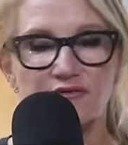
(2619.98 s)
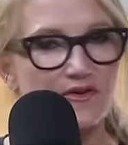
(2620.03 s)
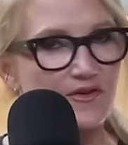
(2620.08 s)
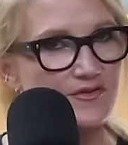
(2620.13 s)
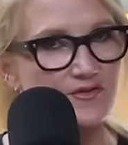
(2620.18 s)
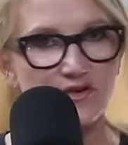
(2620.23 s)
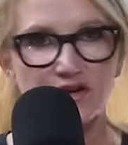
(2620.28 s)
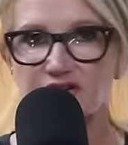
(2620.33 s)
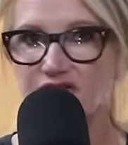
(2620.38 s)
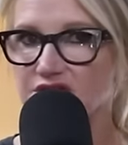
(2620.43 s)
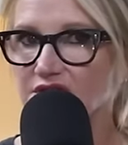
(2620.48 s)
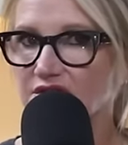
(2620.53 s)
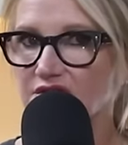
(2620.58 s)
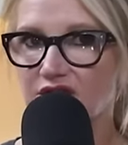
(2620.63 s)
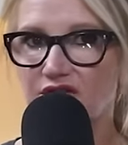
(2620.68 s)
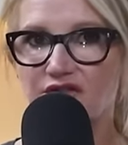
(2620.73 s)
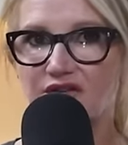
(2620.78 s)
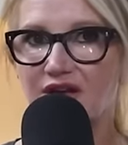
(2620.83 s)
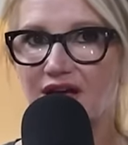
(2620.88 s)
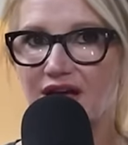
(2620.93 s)
Frustration
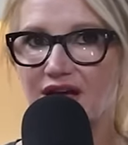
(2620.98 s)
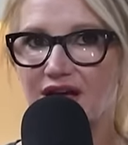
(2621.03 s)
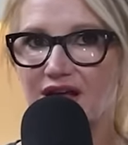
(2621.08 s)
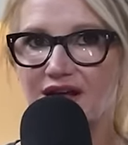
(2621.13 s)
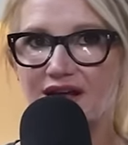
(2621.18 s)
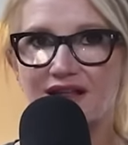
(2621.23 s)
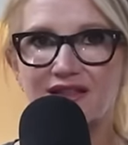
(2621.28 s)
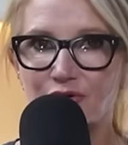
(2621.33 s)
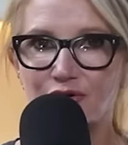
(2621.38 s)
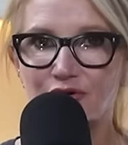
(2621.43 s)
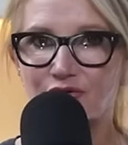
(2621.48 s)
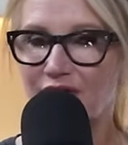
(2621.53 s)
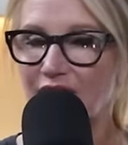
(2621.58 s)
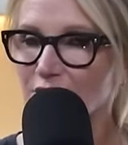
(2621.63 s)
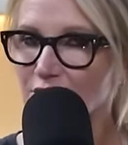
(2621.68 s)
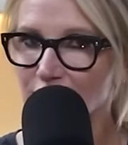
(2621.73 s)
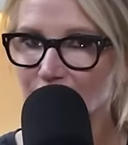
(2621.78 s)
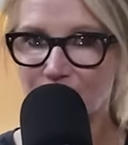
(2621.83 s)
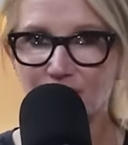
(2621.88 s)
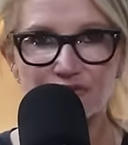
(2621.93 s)
is a sign you've
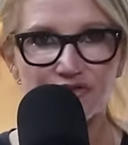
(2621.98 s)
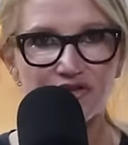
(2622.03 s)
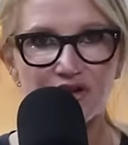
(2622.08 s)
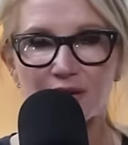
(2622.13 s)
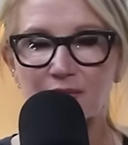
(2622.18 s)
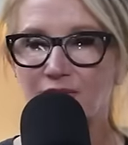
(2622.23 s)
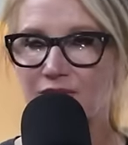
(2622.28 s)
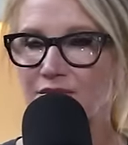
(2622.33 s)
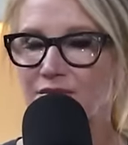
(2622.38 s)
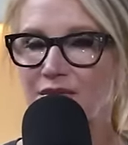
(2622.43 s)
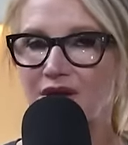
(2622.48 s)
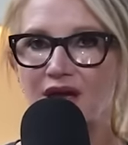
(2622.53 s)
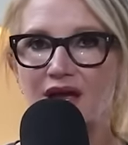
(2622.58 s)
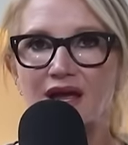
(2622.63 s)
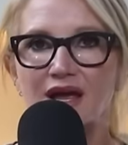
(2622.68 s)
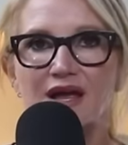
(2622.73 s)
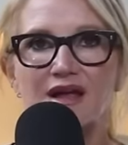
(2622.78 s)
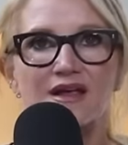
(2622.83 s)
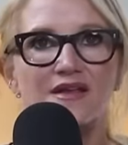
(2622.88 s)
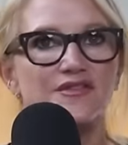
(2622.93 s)
outgrown something,
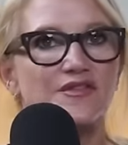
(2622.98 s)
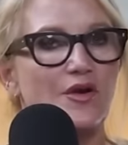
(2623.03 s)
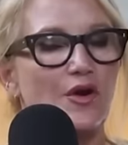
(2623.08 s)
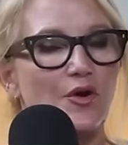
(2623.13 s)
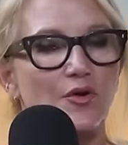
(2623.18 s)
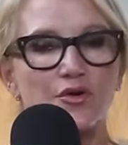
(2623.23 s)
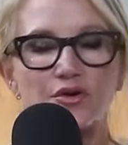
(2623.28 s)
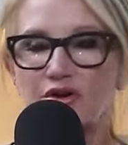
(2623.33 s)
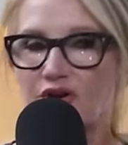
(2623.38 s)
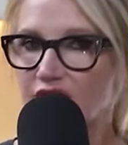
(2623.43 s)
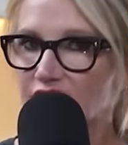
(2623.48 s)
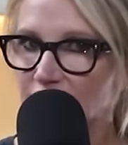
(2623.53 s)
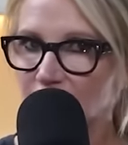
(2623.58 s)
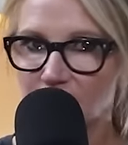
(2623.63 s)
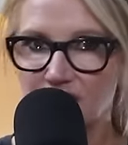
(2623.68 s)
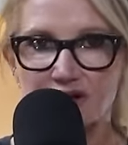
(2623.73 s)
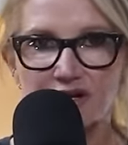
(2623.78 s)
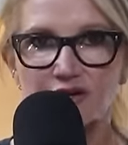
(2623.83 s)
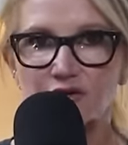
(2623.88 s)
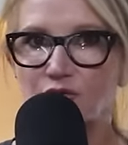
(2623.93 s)
so you're going to
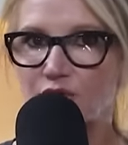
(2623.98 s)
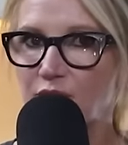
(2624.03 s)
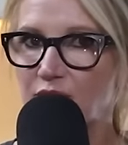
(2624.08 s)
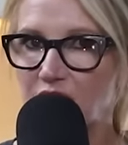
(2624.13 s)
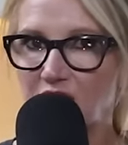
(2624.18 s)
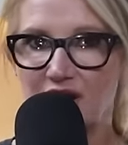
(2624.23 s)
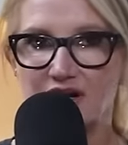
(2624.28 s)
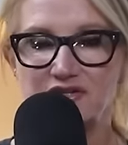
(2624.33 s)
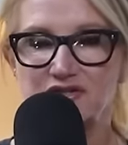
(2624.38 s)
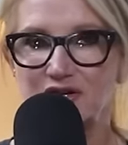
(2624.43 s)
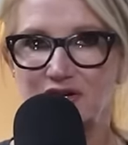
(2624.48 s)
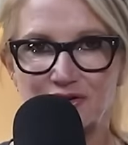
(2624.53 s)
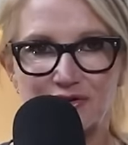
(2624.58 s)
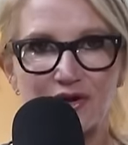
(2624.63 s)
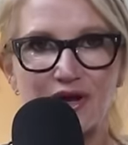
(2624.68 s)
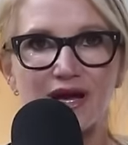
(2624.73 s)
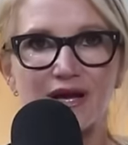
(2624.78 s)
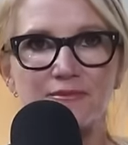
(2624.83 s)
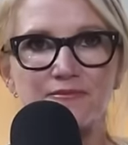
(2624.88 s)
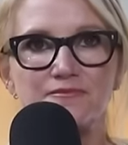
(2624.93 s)
turn it into a
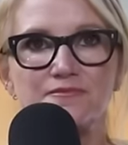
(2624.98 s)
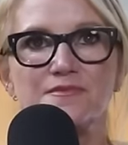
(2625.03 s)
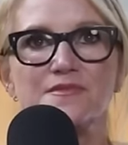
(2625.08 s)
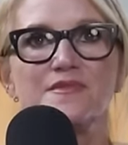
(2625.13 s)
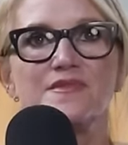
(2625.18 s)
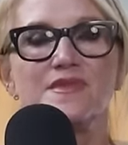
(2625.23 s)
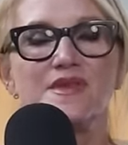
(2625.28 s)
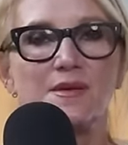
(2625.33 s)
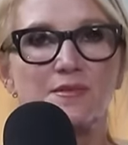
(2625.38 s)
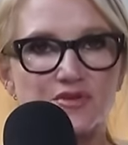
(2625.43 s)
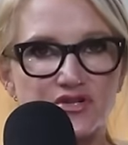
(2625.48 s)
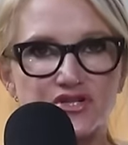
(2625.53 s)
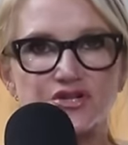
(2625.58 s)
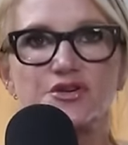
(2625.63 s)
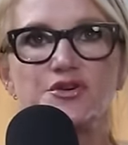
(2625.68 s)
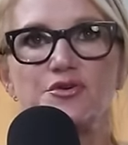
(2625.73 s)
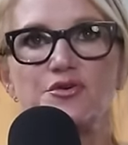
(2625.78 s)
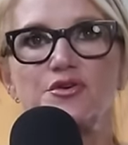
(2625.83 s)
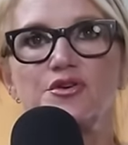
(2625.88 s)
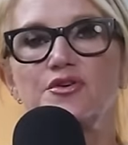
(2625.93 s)
project, okay? Number
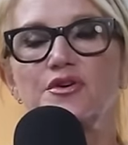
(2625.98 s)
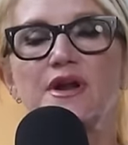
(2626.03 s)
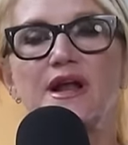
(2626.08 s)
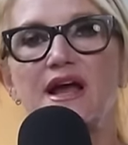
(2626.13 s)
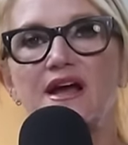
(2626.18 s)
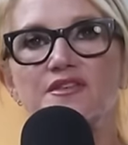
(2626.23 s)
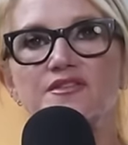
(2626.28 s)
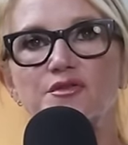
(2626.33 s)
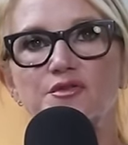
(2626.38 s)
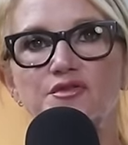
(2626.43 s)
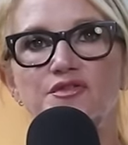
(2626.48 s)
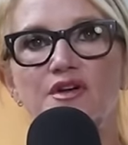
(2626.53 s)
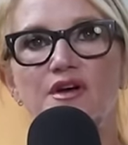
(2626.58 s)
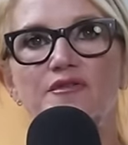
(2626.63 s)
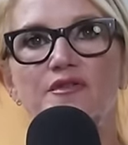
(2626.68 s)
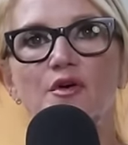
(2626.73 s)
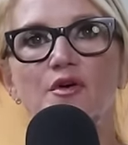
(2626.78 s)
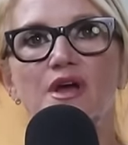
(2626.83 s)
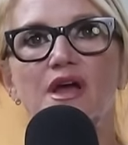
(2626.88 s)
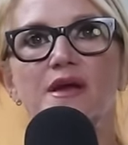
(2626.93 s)
two, you're going to ask
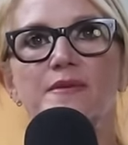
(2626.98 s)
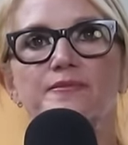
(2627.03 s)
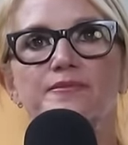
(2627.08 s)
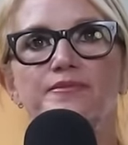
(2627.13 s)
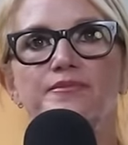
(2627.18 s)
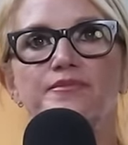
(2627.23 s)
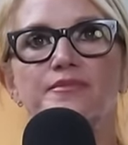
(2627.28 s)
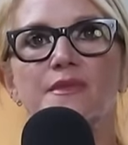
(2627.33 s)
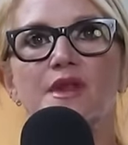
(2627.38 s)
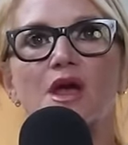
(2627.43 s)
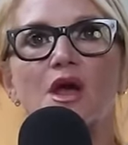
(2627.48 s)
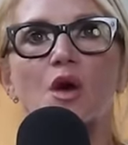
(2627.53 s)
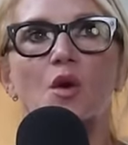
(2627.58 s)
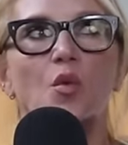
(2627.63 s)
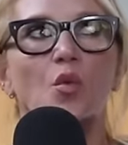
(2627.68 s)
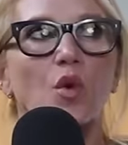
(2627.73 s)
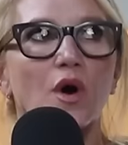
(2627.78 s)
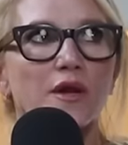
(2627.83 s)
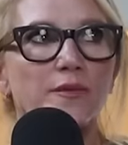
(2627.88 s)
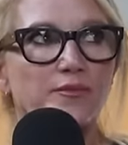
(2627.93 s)
yourself, okay,
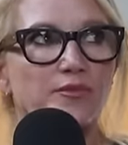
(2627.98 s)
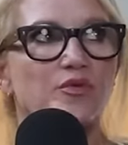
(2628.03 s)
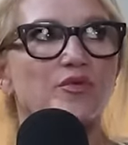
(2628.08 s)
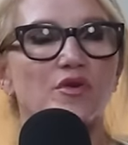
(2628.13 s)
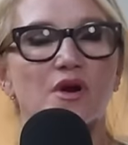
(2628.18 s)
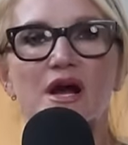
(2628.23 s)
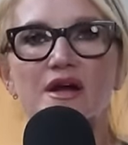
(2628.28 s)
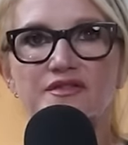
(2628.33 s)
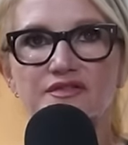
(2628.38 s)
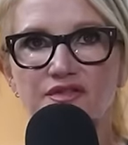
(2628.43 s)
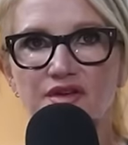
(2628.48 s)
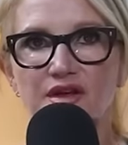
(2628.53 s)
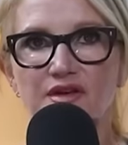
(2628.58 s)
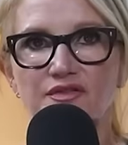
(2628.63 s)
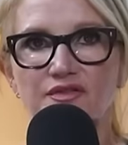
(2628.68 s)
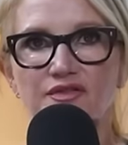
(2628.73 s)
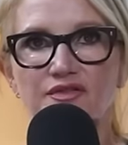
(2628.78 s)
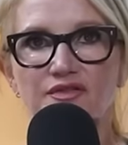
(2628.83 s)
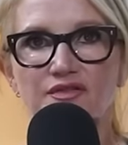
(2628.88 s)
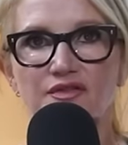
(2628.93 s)
what
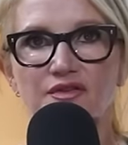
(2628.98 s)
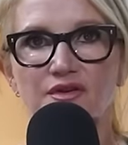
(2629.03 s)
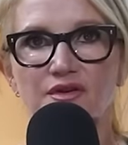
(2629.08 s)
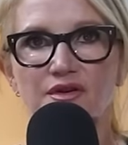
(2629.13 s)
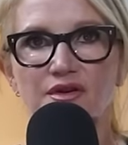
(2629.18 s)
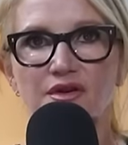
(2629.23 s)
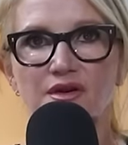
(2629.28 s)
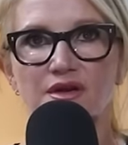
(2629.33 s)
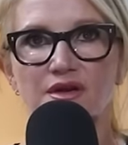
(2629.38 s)
process